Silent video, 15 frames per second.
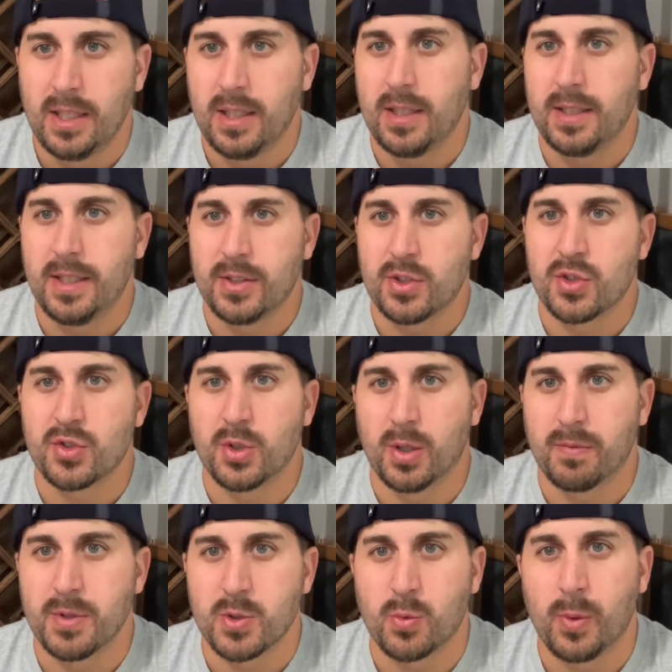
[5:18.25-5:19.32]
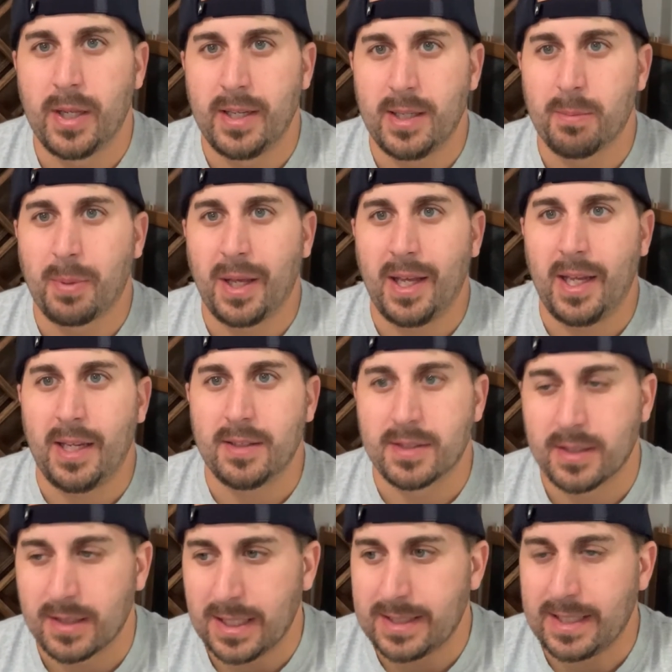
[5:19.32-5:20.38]
get the surface ready to
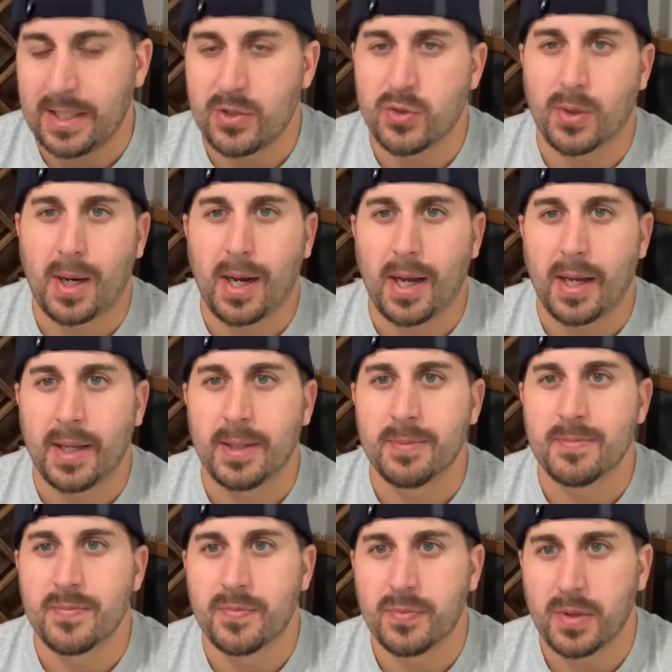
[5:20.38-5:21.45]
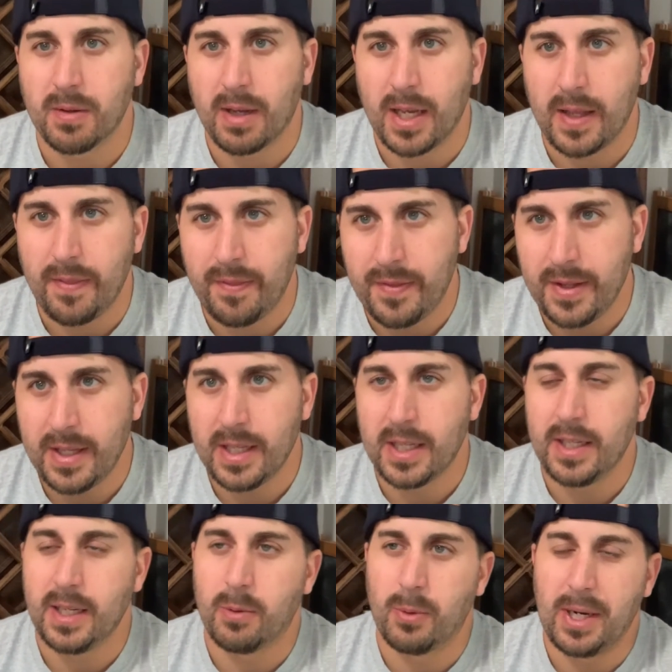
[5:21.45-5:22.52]
paint, let that dry, and
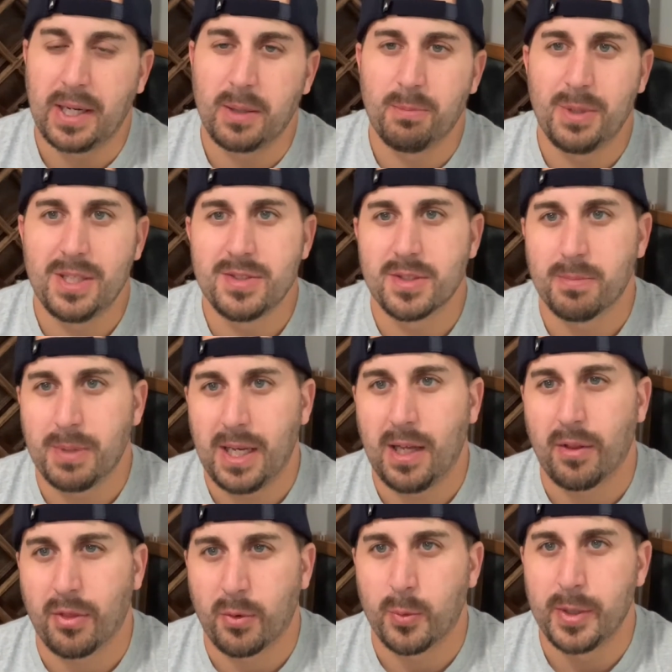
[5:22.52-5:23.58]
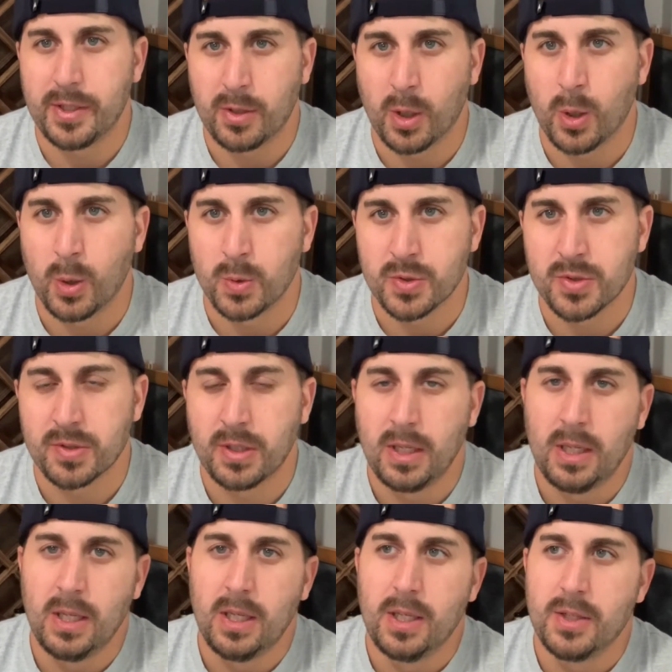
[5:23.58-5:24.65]
then it recommends about 3 coats.
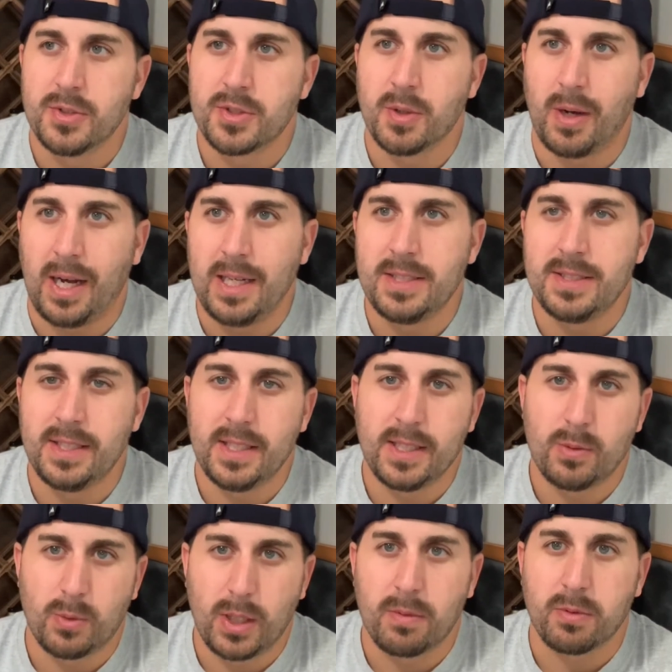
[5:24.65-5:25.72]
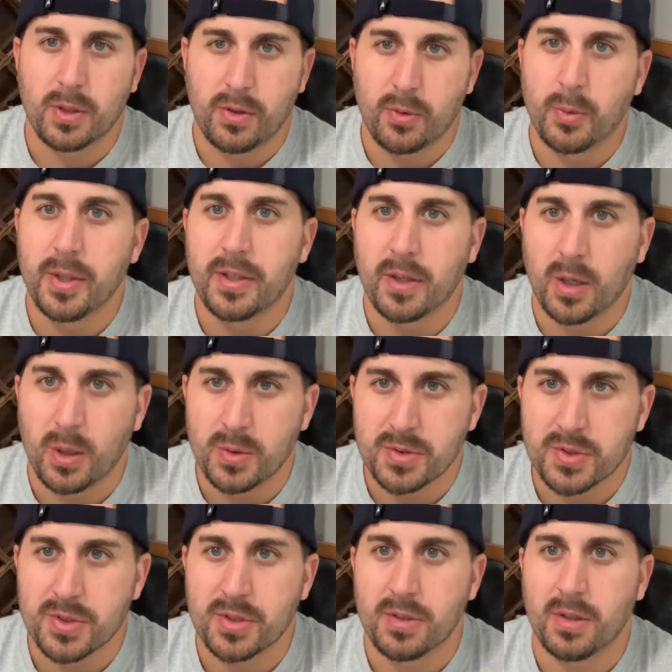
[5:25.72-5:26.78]
So I did roughly 3
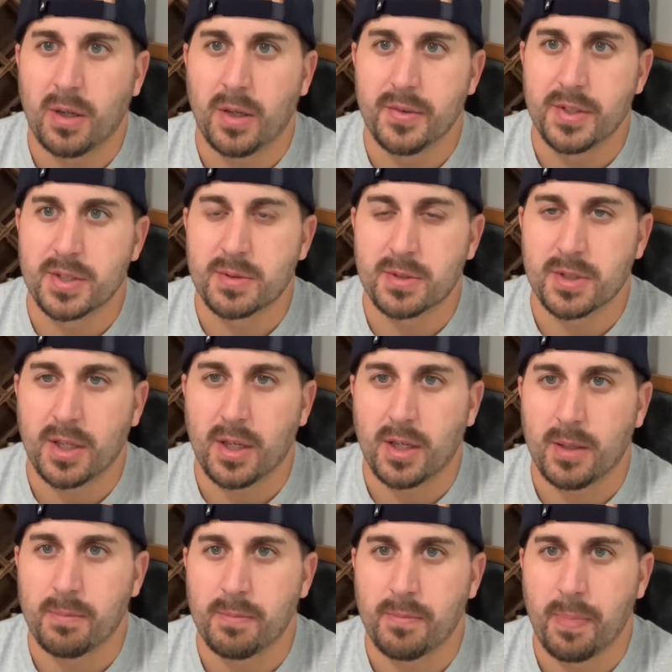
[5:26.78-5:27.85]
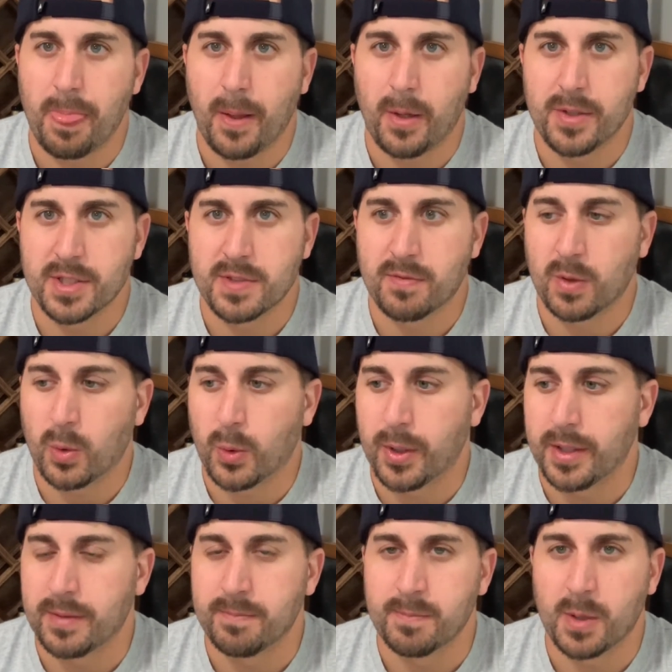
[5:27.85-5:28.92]
coats on this
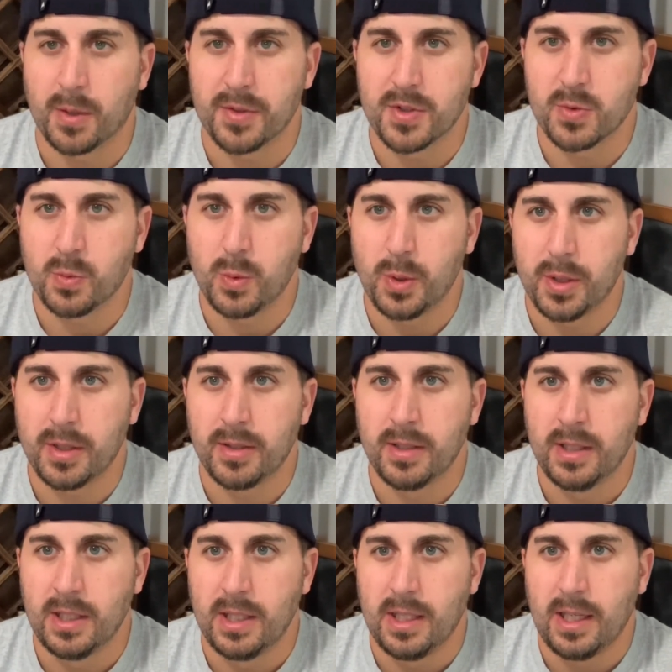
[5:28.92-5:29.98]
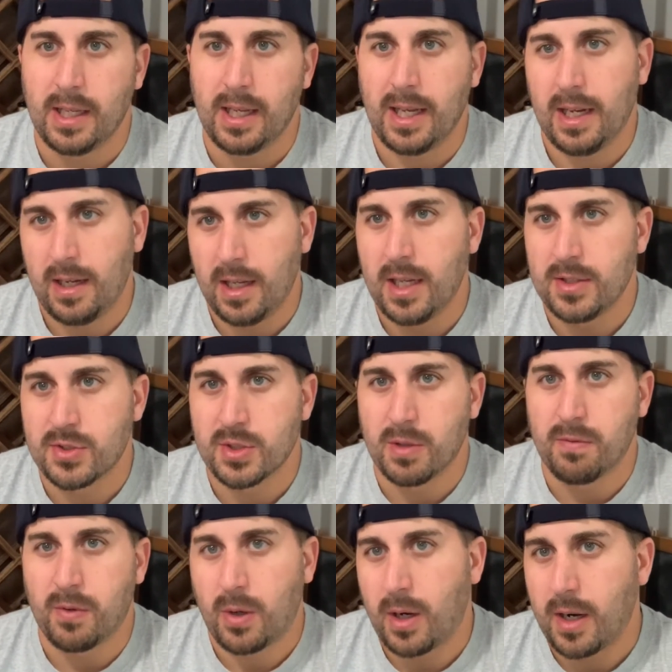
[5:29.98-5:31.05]
flooring, on this wood, and so
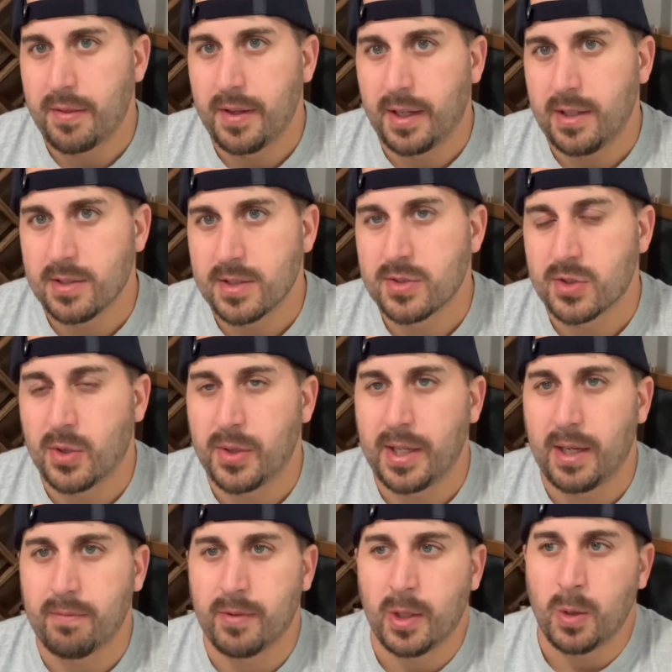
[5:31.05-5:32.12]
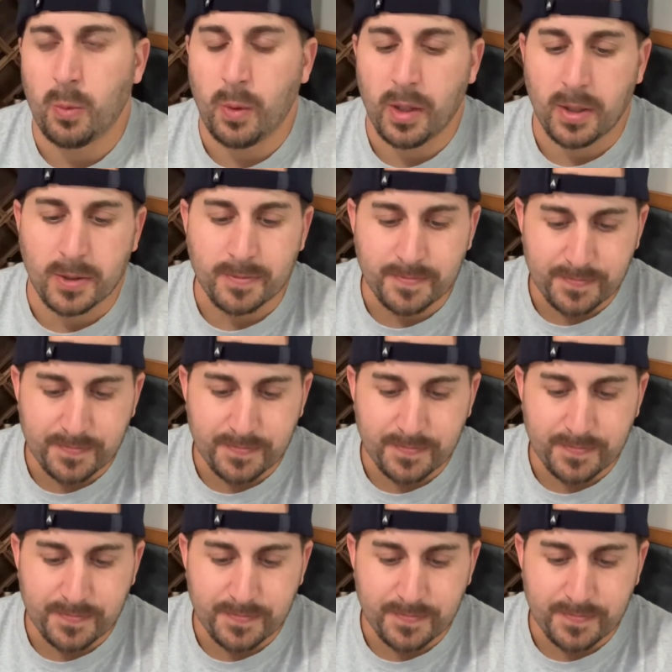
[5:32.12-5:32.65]
far I think it has turned out very well.